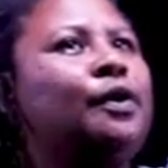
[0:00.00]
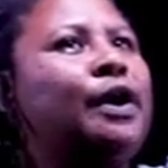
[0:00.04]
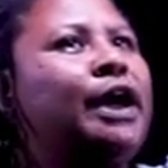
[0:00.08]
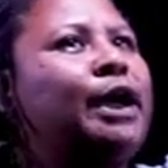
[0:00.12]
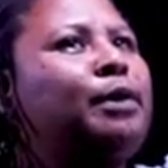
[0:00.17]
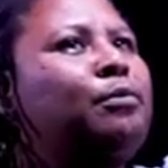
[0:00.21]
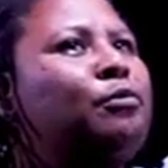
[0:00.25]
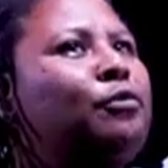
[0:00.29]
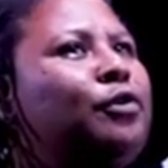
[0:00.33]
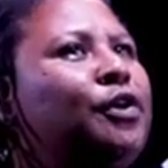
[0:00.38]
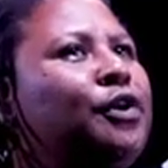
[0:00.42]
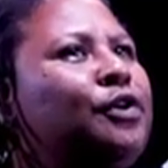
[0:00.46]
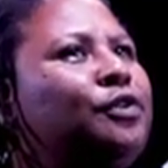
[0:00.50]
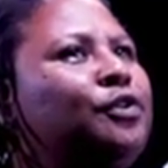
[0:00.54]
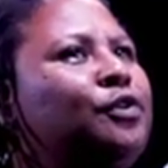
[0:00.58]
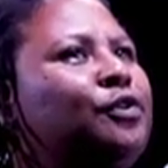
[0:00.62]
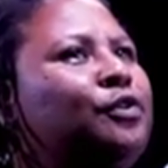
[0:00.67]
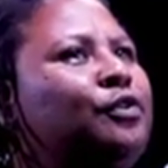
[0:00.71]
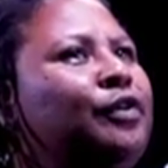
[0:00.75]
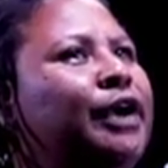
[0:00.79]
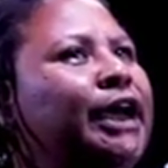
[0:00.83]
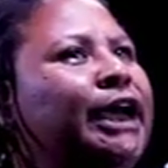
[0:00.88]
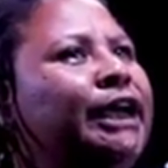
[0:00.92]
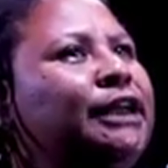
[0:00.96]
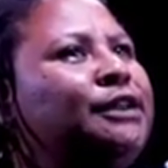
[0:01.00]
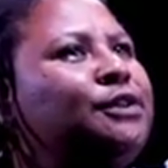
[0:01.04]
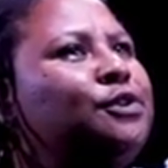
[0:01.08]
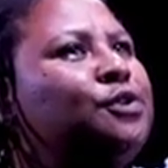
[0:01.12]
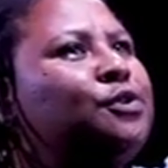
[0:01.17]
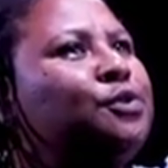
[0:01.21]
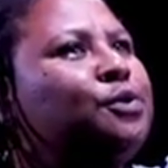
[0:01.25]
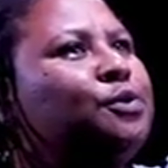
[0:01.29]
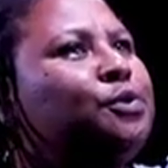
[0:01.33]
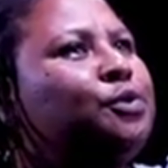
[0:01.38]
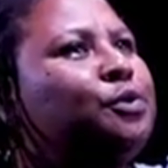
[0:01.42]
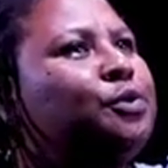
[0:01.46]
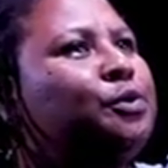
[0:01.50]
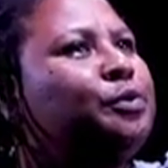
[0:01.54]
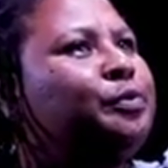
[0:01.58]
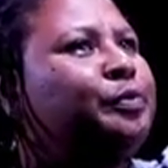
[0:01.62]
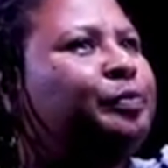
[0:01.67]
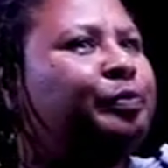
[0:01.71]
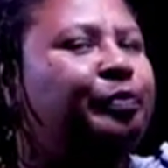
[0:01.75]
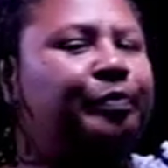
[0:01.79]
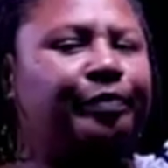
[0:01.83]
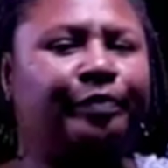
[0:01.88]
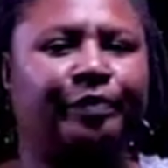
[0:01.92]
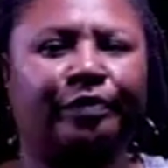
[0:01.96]
I'm going to write 2,
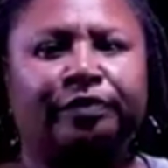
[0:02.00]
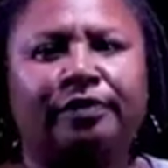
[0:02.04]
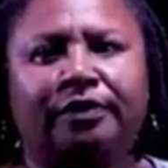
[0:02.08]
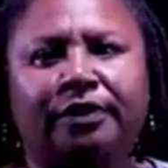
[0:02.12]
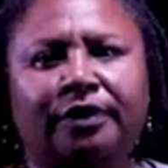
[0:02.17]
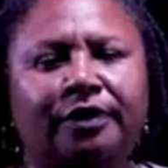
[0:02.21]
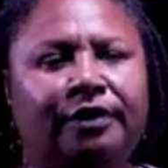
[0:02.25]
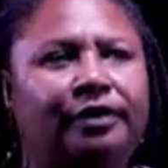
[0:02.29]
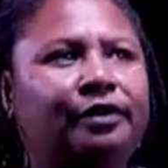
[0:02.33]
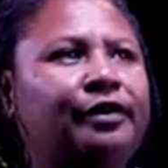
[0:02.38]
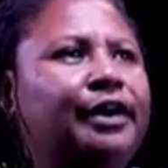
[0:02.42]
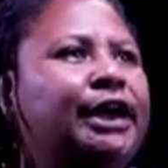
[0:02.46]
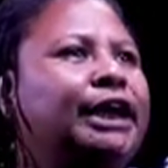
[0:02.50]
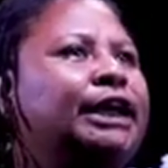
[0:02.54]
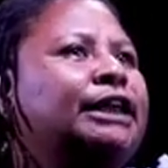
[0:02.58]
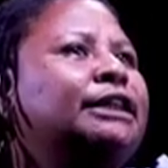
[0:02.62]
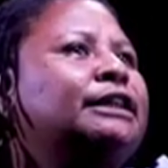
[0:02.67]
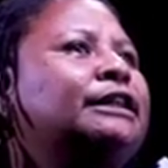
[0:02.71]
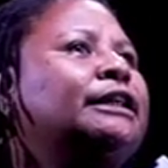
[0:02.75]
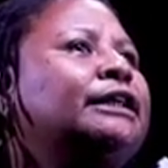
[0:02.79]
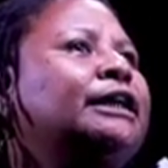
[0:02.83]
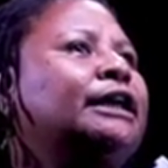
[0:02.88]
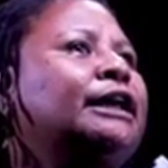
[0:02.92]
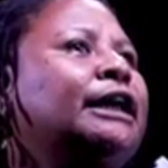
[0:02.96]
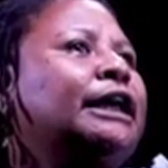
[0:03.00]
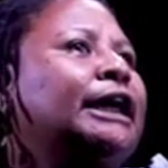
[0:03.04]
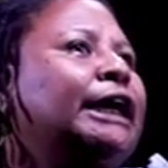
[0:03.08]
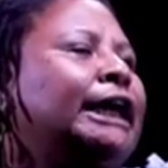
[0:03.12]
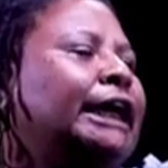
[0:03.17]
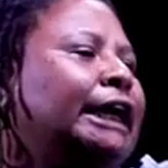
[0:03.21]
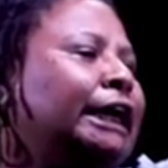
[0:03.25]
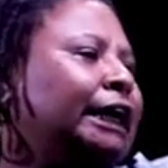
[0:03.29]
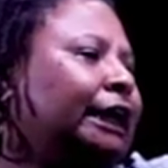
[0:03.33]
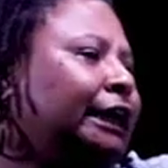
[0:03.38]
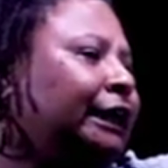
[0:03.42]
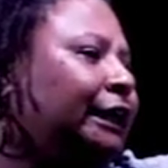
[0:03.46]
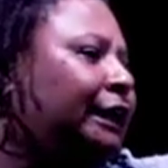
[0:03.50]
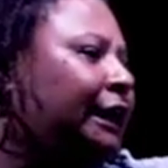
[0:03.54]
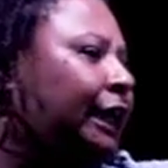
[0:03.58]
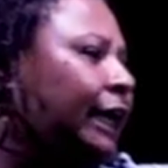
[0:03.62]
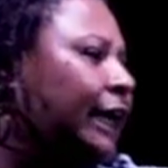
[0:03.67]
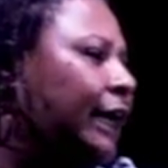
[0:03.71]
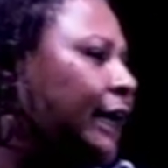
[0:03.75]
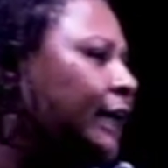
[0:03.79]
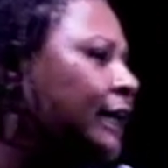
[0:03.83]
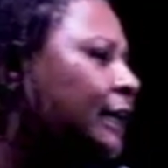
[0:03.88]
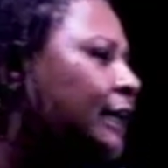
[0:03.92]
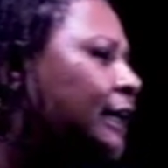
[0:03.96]
all right? And
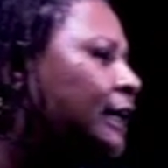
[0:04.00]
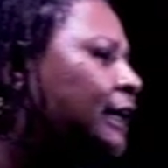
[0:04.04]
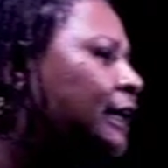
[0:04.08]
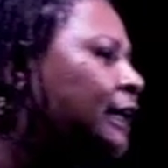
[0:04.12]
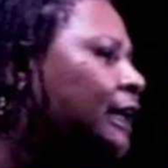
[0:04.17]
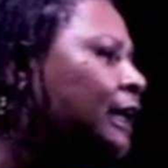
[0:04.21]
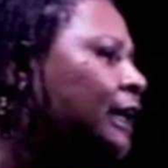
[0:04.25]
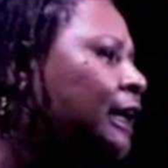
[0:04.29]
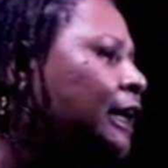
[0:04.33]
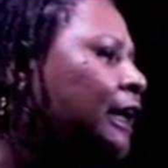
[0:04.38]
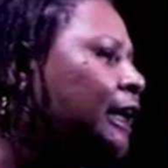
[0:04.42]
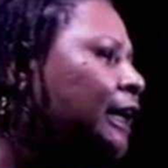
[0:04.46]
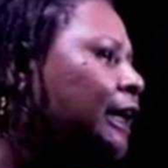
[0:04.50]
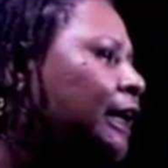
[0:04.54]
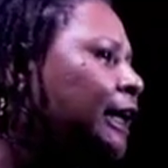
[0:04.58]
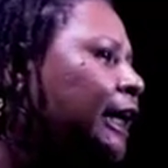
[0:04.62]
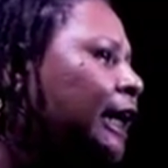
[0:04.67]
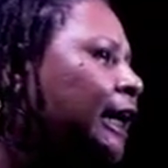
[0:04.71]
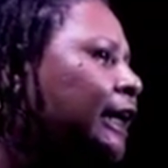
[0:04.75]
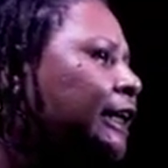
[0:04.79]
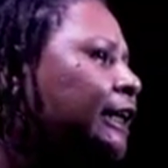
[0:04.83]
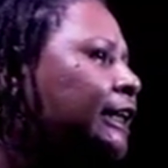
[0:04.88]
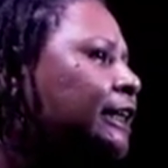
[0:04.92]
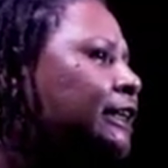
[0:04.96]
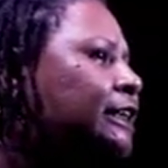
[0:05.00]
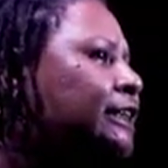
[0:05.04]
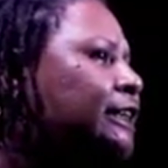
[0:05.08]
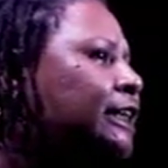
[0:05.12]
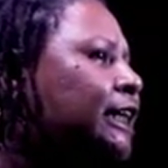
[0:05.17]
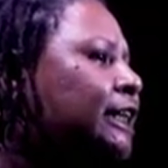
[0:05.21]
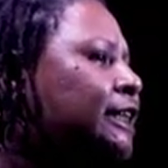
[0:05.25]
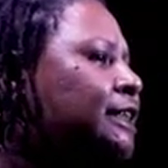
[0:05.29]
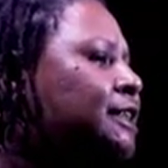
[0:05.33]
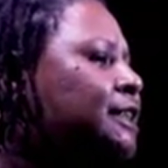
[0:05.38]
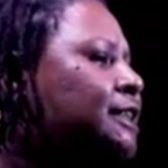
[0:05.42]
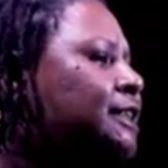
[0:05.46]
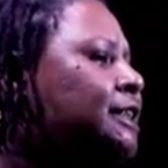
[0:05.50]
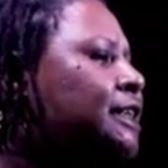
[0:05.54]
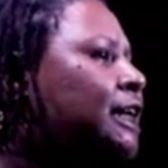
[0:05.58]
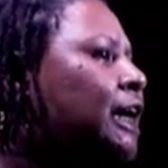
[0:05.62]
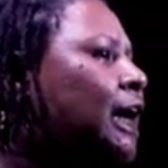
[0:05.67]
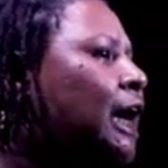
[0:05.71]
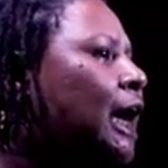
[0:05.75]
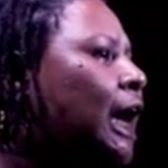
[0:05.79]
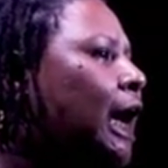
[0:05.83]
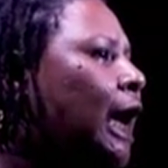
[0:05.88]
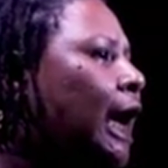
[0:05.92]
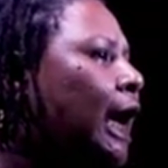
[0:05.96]
then the distance
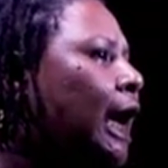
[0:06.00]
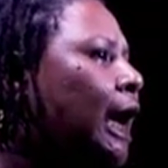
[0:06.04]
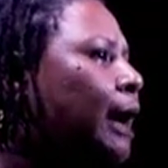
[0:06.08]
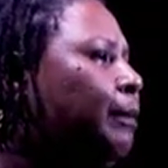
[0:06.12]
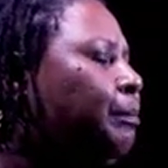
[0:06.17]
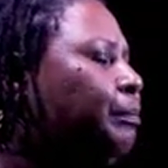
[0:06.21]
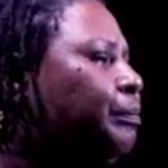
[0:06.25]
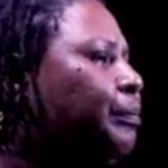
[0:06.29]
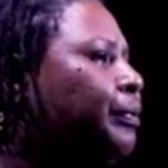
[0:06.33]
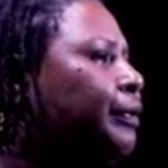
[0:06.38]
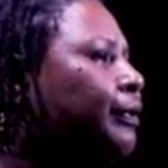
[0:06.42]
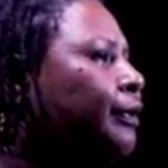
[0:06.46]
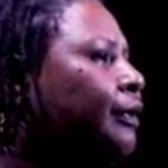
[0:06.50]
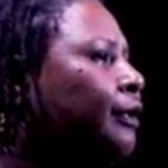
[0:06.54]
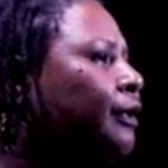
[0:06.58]
up